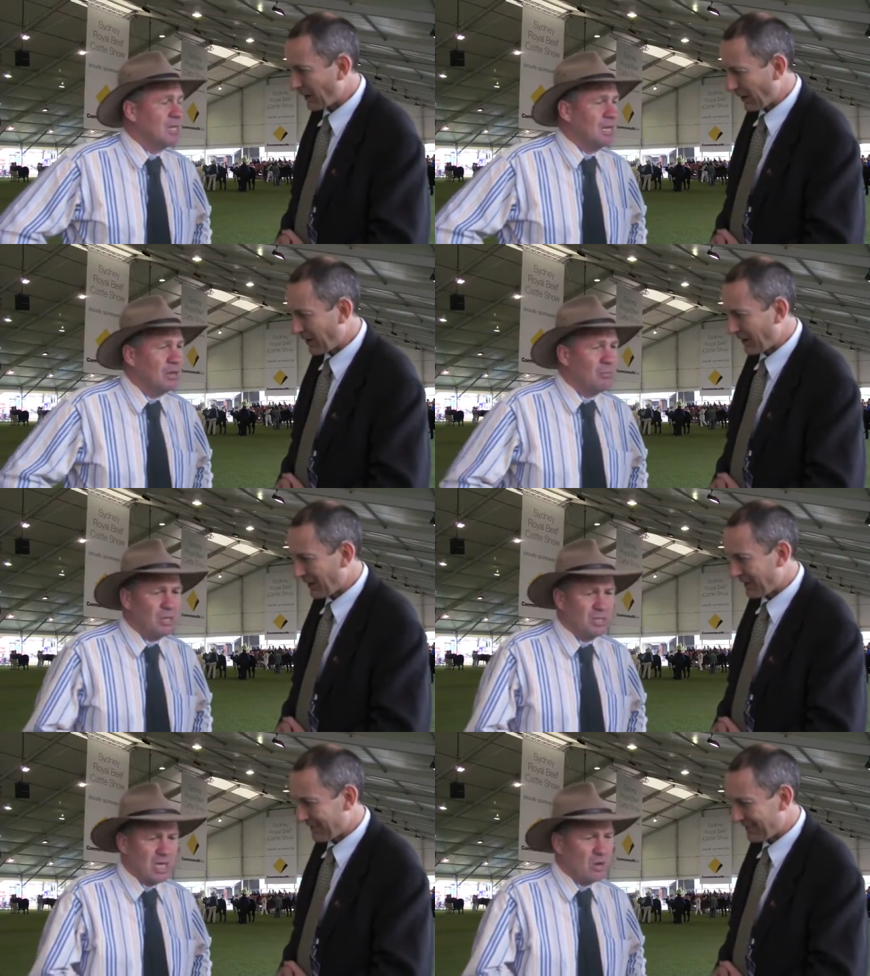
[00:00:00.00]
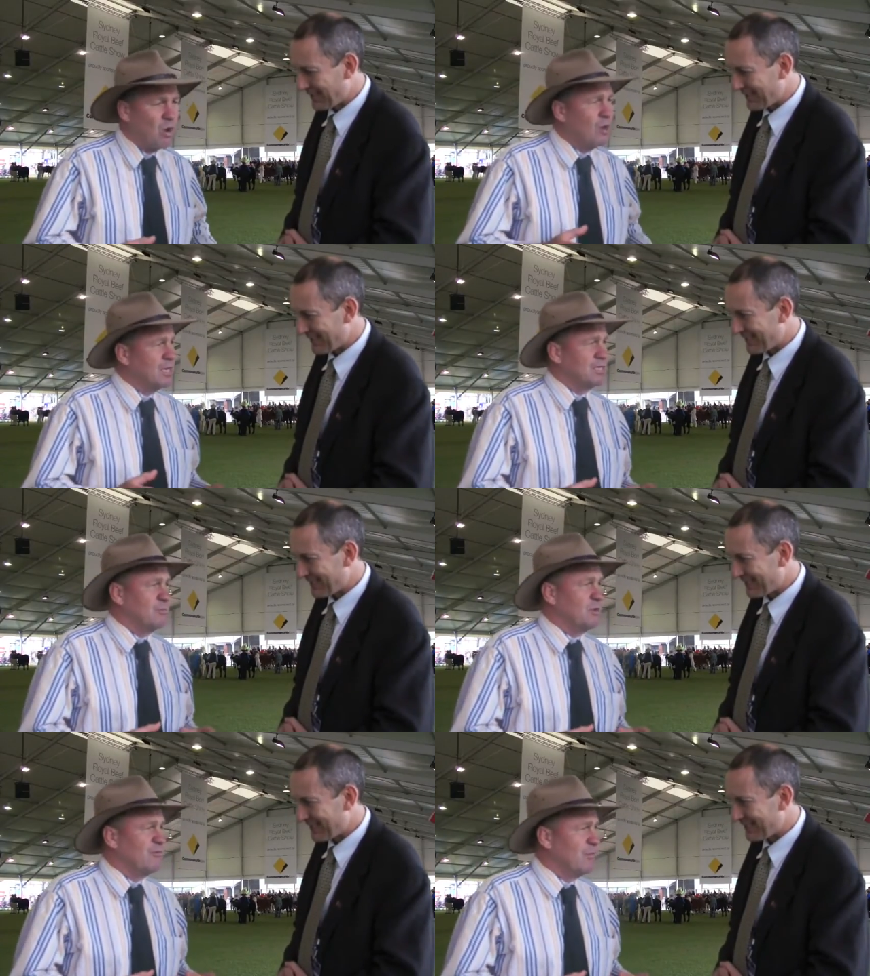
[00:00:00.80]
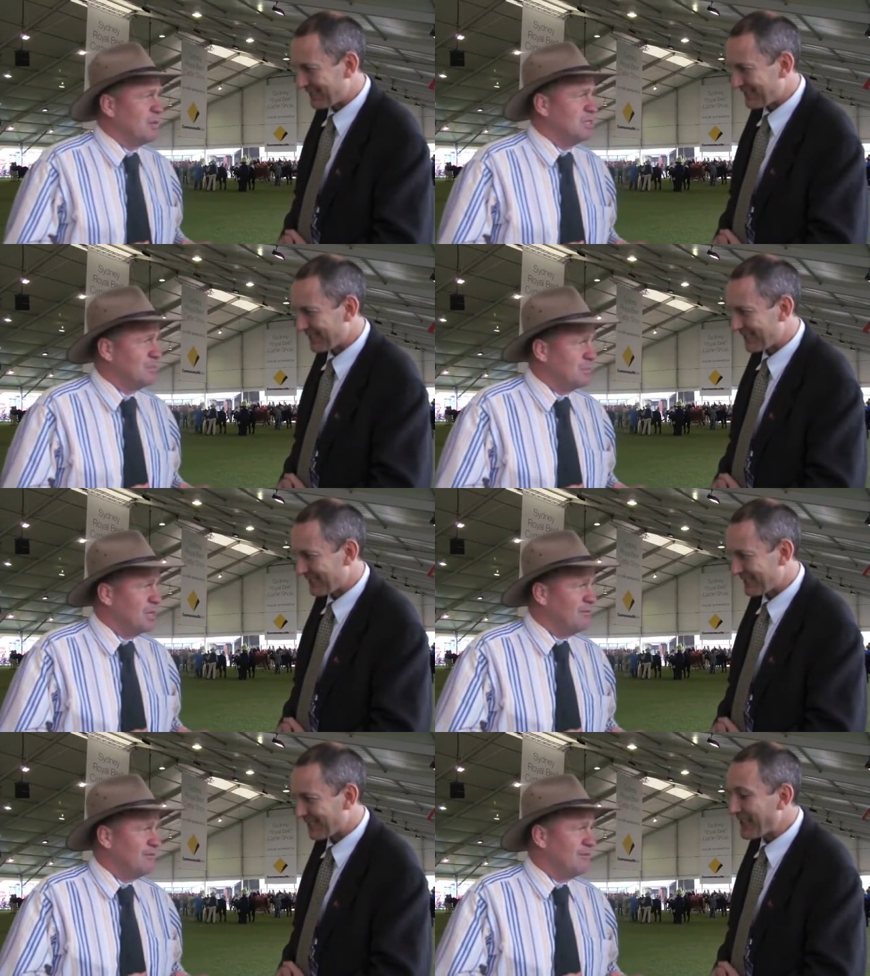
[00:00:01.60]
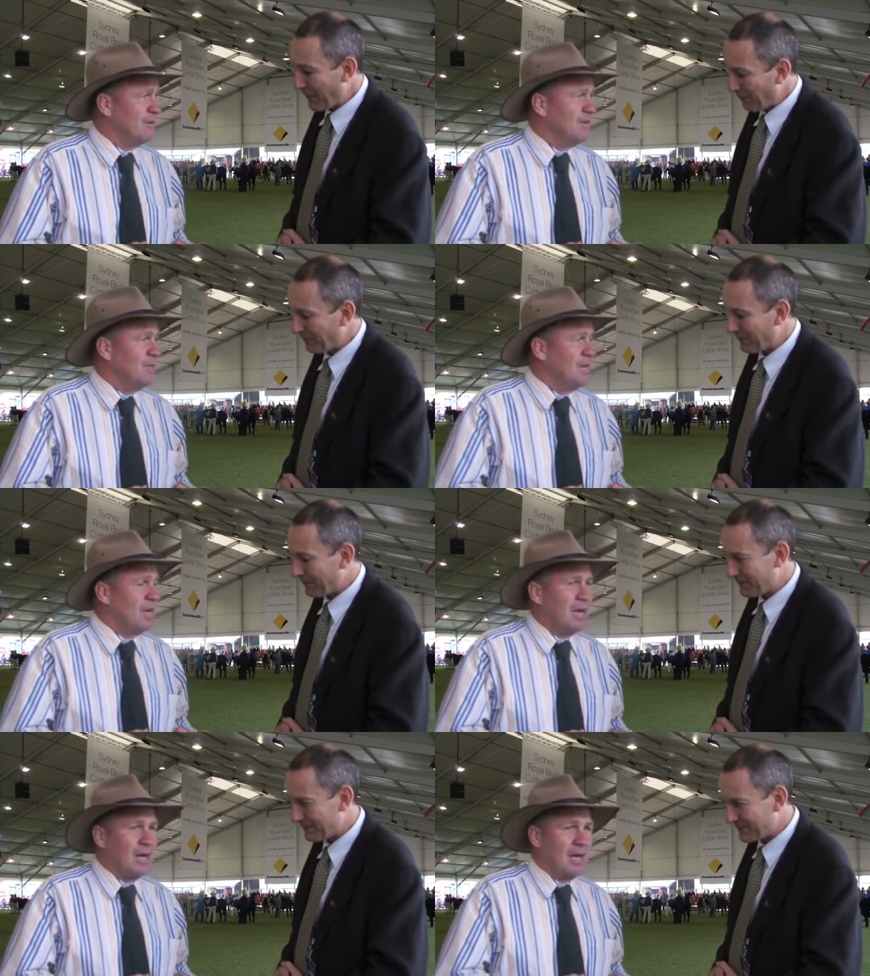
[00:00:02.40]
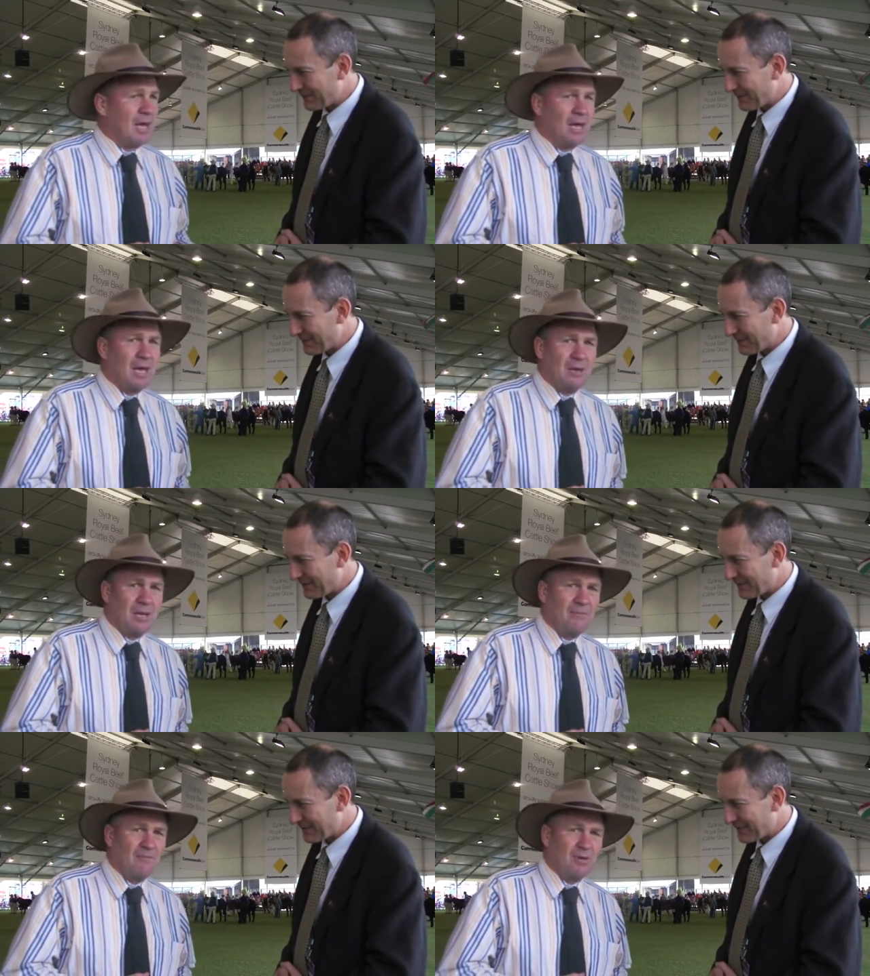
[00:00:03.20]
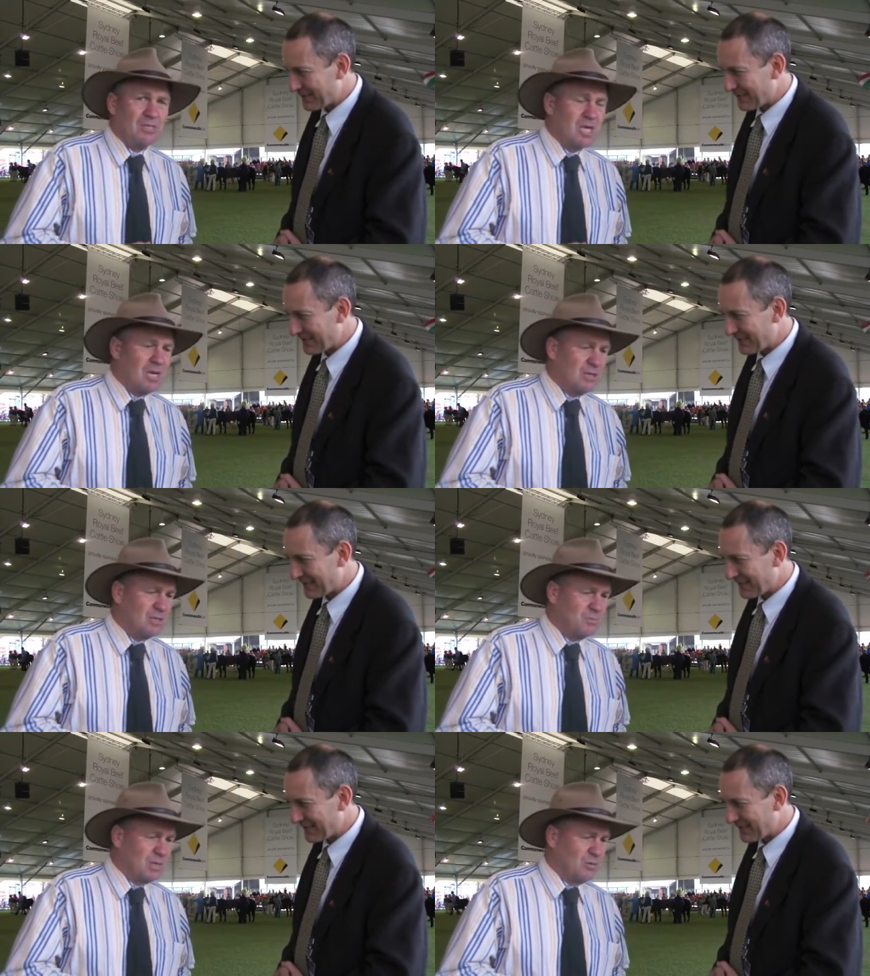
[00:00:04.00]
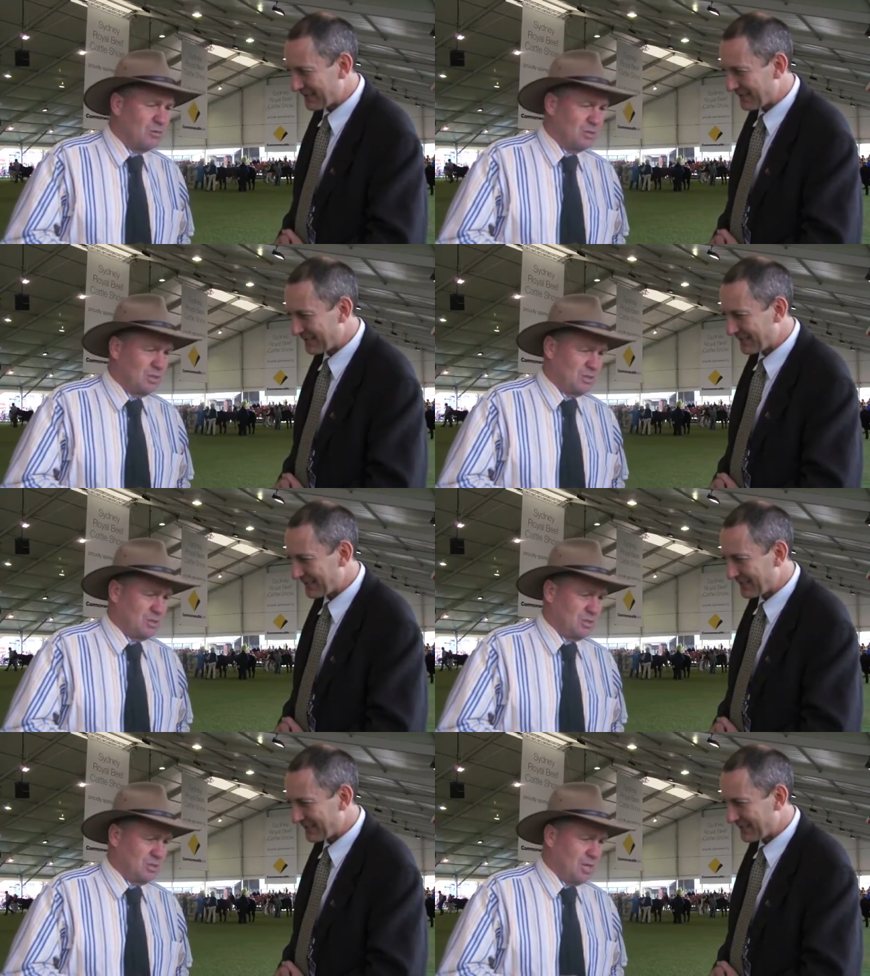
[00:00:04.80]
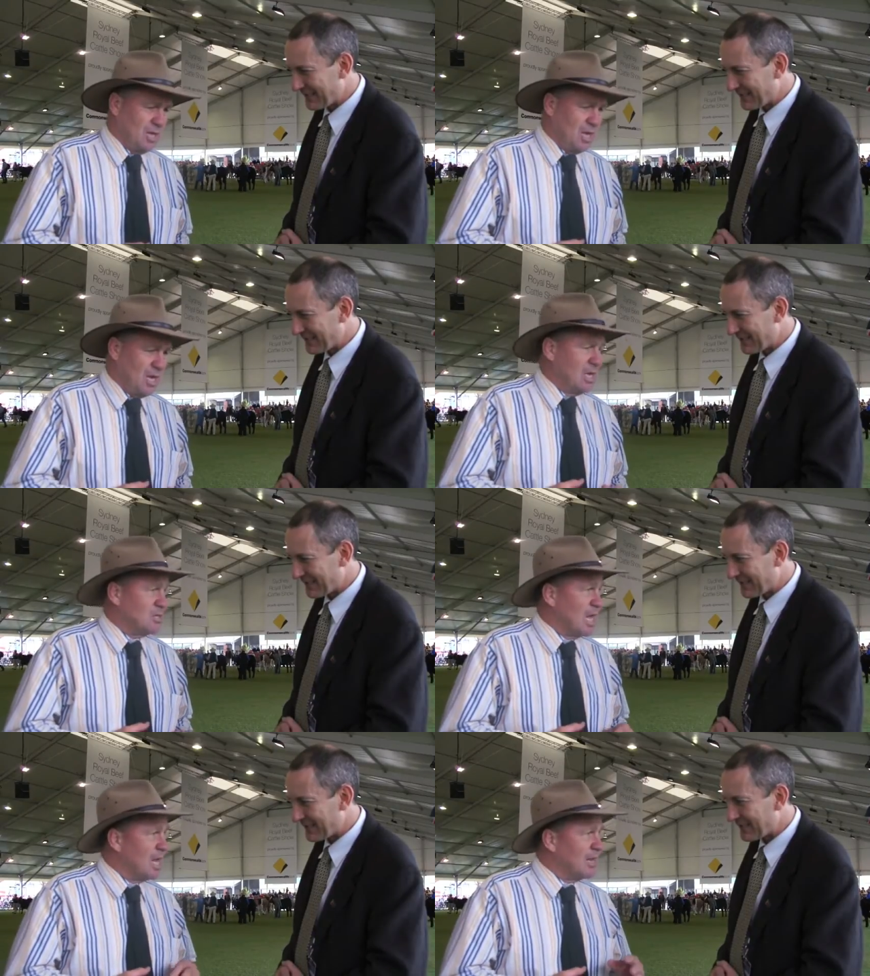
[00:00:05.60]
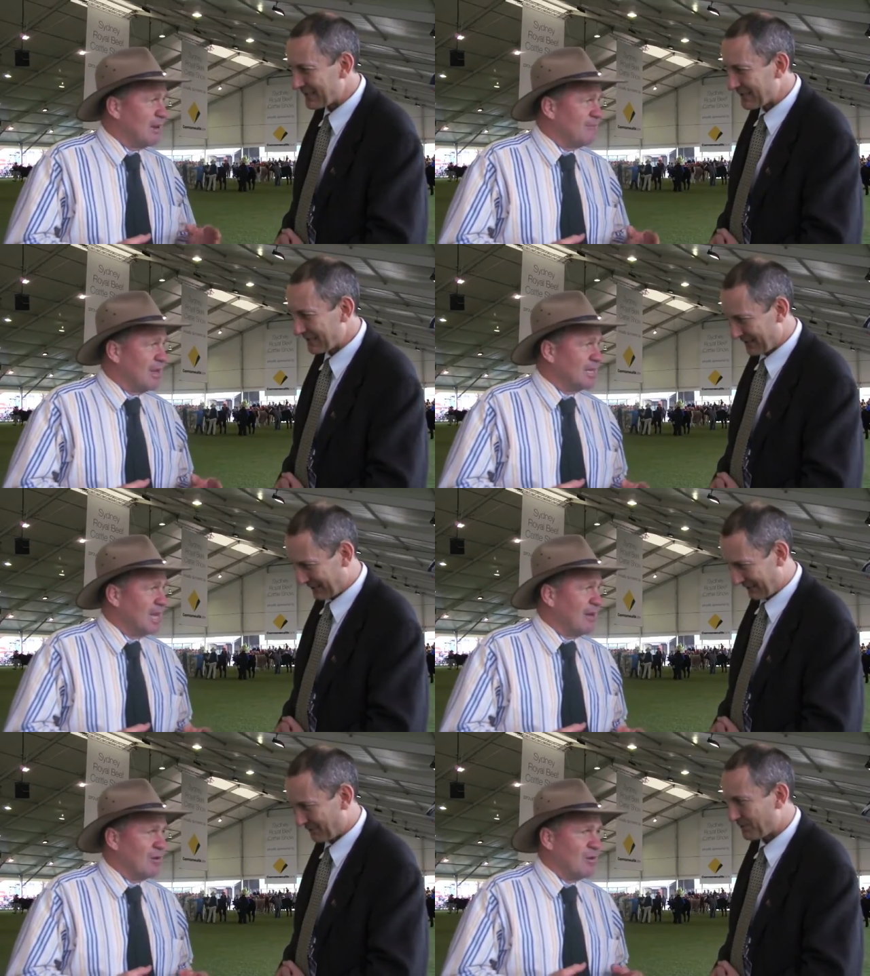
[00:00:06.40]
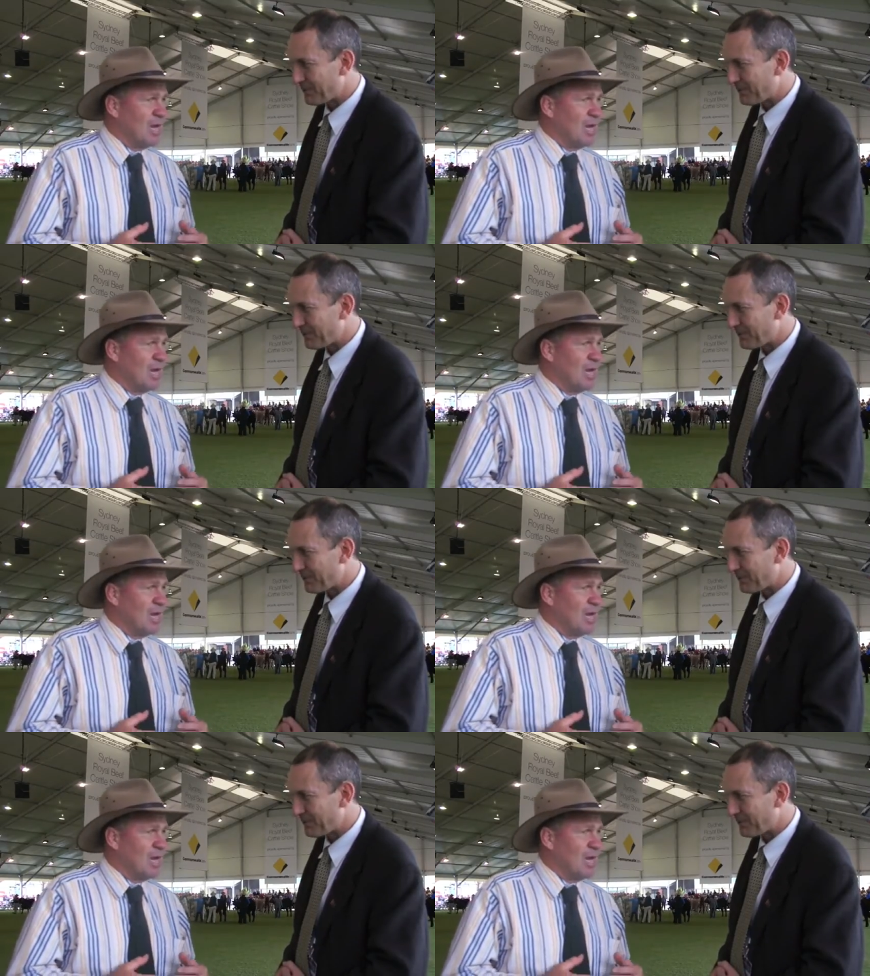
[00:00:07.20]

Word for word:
Speaker 1: That when you say, "Oh, that's a beautiful piece of beef," yep, uh, and, and very tender, it's because it's it's had that fat cover.